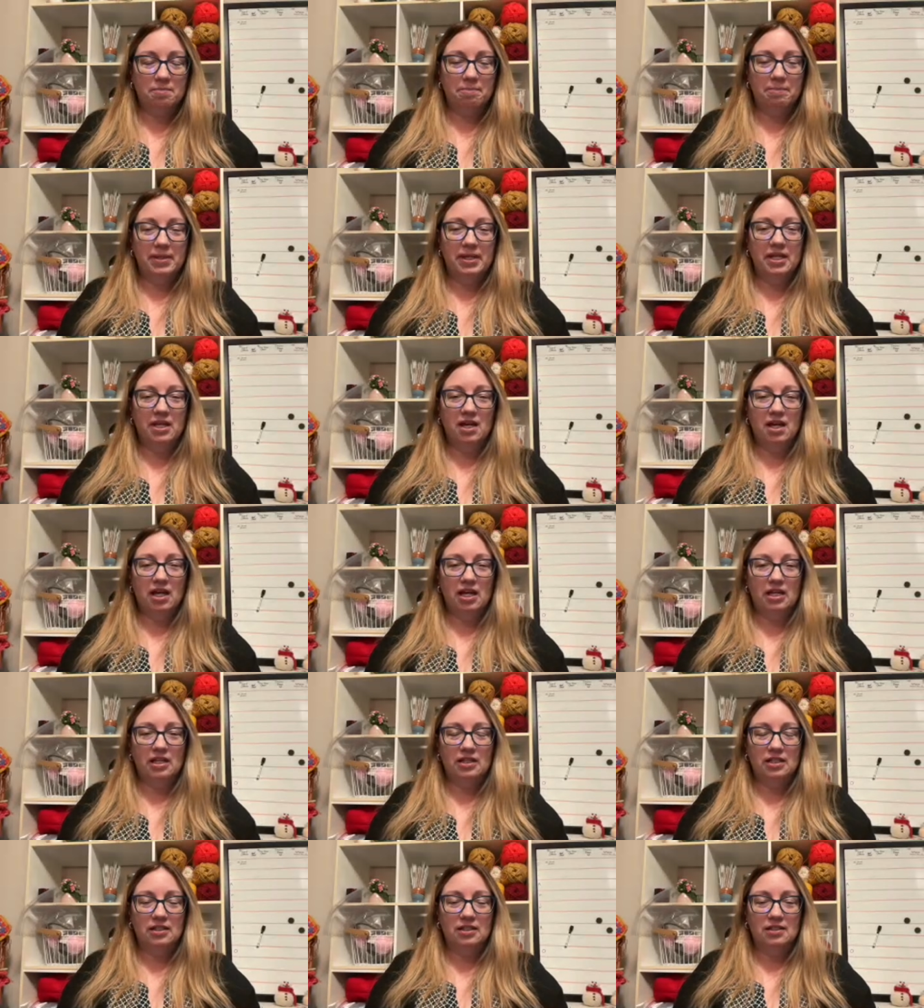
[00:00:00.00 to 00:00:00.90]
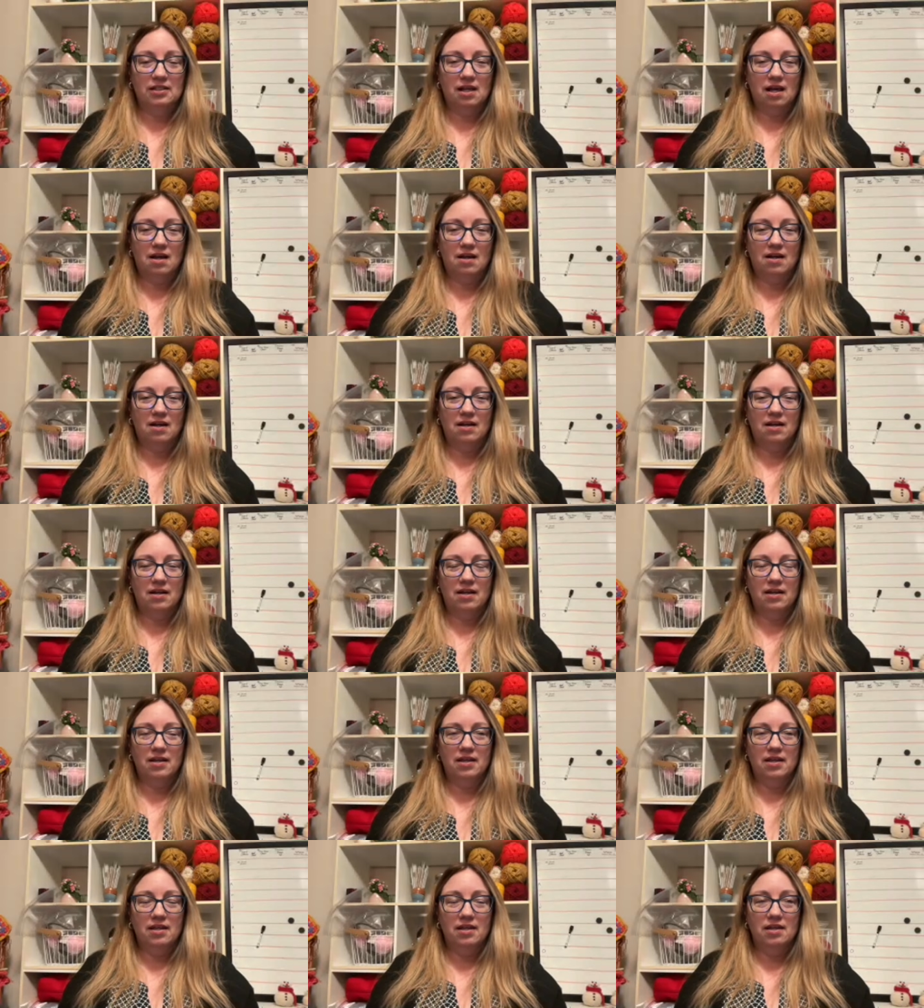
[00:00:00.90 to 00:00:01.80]
because
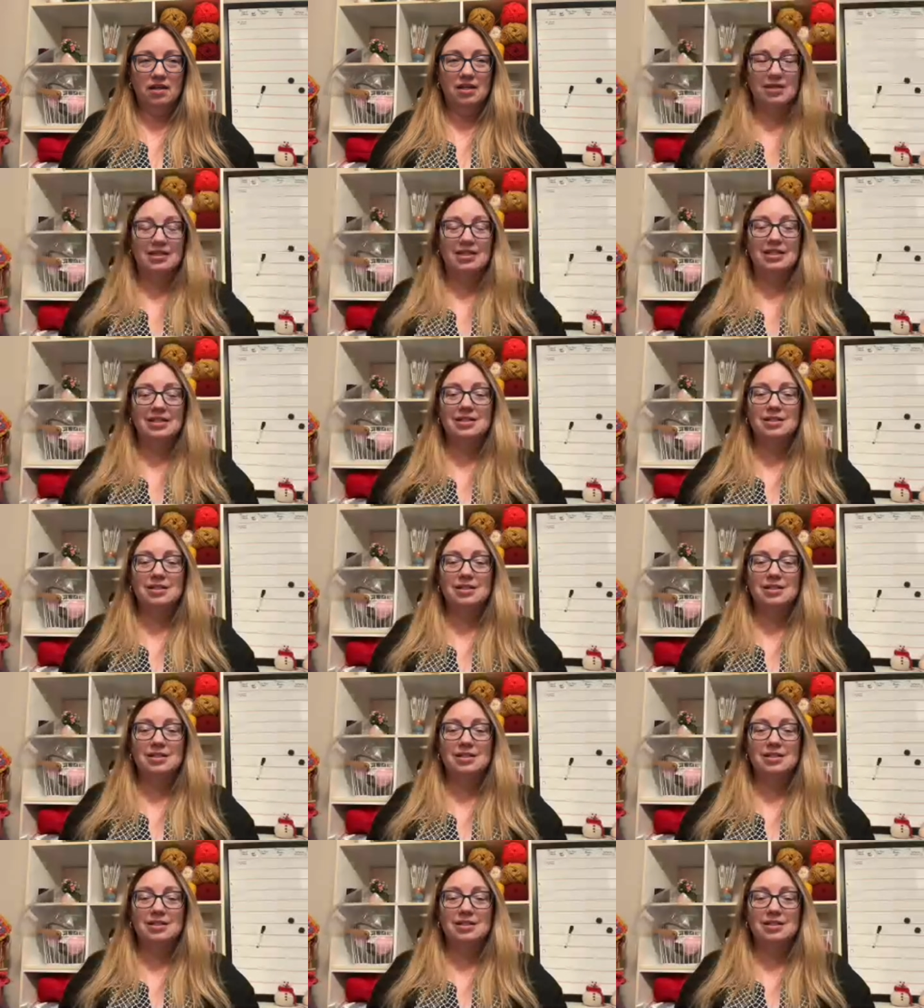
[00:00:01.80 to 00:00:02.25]
it needs